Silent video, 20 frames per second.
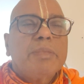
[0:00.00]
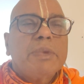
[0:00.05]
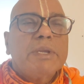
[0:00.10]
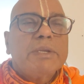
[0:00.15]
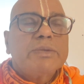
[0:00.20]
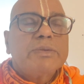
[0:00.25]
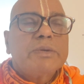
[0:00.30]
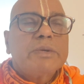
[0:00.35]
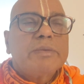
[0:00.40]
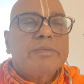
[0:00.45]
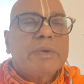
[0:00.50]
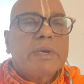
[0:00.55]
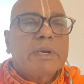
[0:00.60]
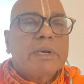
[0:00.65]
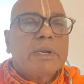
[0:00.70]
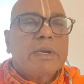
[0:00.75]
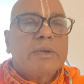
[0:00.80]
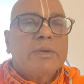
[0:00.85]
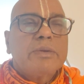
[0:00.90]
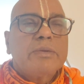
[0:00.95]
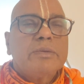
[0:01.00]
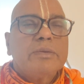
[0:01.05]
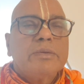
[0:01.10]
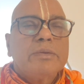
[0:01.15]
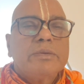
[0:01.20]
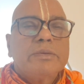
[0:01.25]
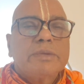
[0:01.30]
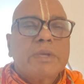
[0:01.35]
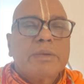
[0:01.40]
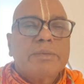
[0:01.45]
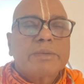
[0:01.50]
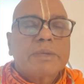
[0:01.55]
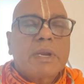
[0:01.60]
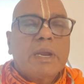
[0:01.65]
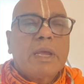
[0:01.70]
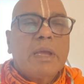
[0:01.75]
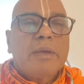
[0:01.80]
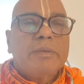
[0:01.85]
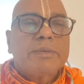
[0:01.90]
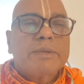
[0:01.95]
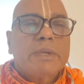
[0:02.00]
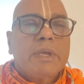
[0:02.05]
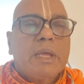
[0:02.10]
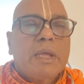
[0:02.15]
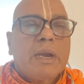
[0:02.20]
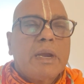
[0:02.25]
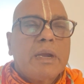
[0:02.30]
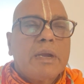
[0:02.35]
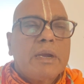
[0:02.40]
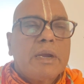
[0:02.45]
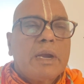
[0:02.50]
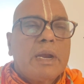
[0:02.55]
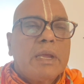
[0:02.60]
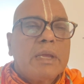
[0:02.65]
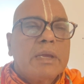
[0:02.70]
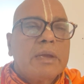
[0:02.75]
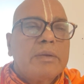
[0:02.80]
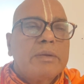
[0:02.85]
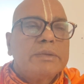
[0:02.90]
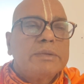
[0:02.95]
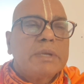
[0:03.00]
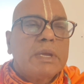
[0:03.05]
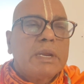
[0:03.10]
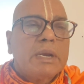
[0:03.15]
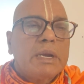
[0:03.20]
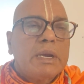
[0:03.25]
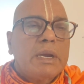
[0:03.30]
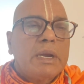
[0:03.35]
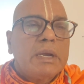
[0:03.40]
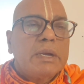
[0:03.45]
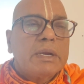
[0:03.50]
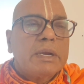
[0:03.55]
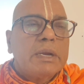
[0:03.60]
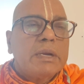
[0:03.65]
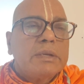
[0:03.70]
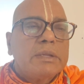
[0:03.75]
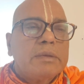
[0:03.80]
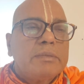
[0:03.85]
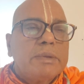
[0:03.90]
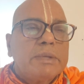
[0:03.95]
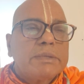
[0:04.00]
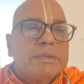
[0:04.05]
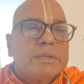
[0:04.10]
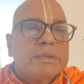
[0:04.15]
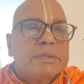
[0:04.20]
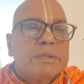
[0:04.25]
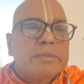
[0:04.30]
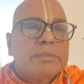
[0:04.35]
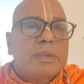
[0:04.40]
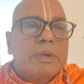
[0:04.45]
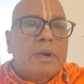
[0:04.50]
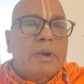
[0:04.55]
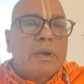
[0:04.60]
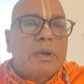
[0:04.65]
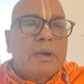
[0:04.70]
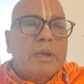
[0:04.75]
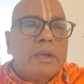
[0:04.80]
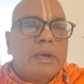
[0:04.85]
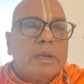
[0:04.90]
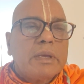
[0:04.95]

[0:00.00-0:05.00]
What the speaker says: Please don't forget to subscribe, share and like our channel and get the blessings of the Lord.